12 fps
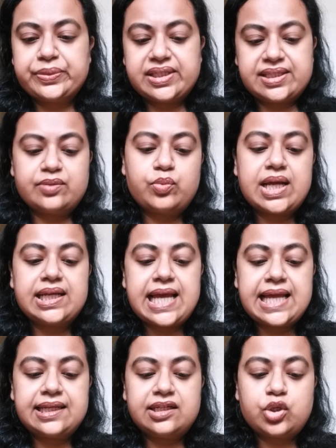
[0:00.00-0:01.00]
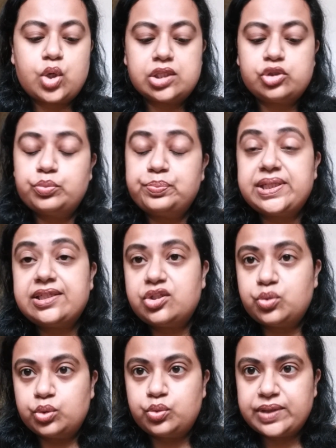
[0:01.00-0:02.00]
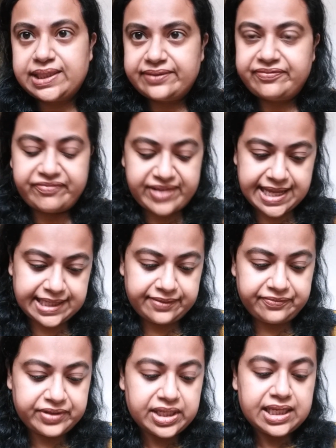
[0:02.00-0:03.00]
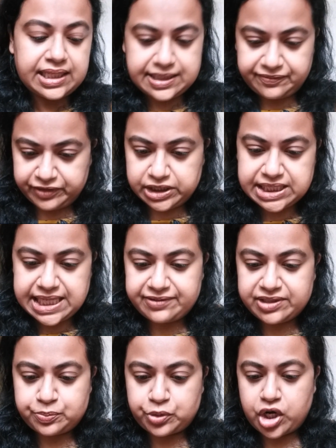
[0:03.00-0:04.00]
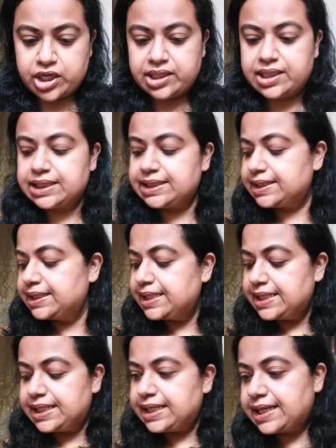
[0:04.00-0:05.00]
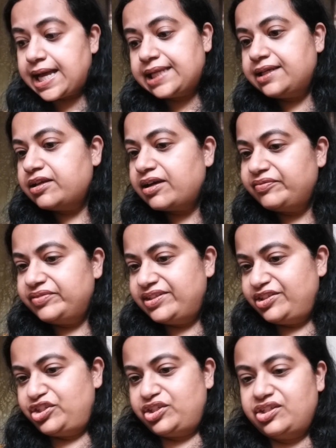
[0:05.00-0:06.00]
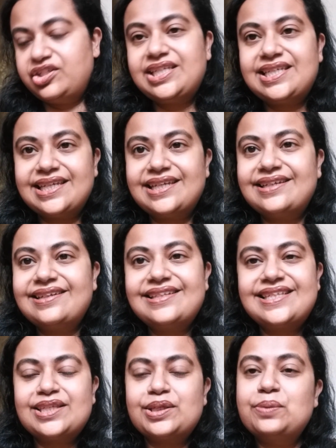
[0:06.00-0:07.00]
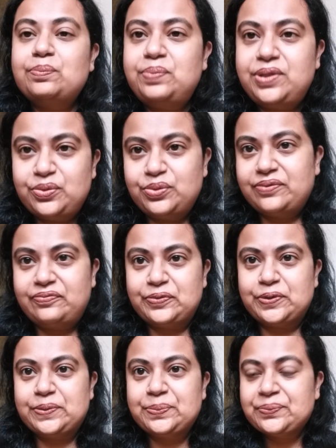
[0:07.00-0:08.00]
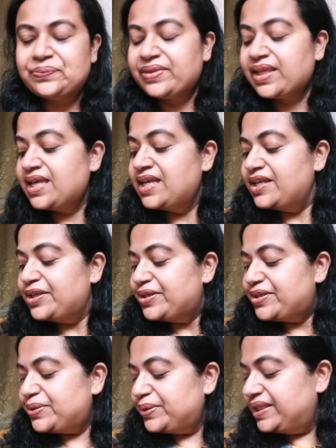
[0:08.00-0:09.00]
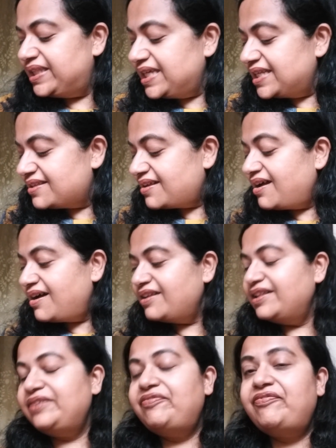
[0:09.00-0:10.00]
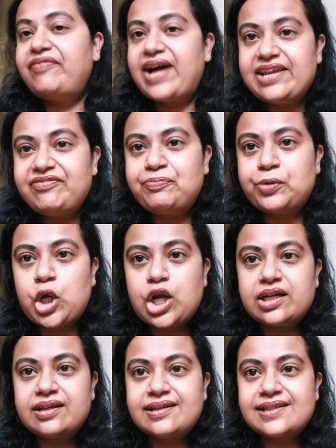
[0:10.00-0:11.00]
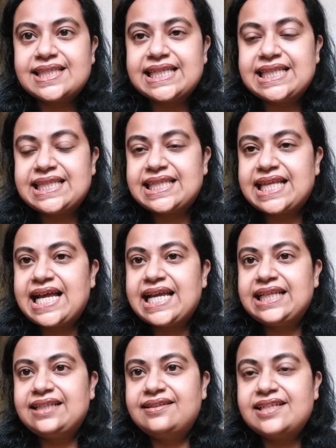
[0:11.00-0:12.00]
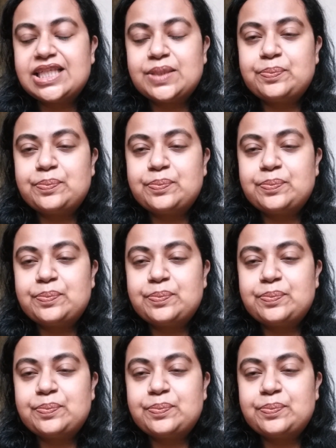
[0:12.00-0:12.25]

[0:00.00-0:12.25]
This is the one, and it costs rupees 225. It's a full size product, and I love this shade. It's beautiful. So these are the 5 products inside this